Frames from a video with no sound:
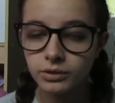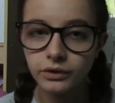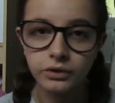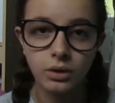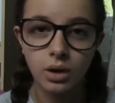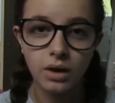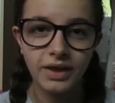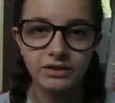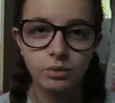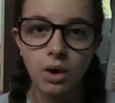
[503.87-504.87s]
So
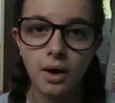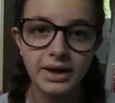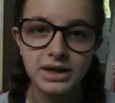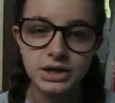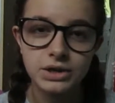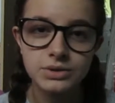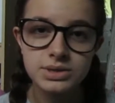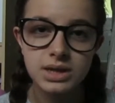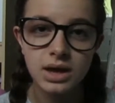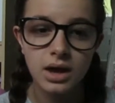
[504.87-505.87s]
that's what I use.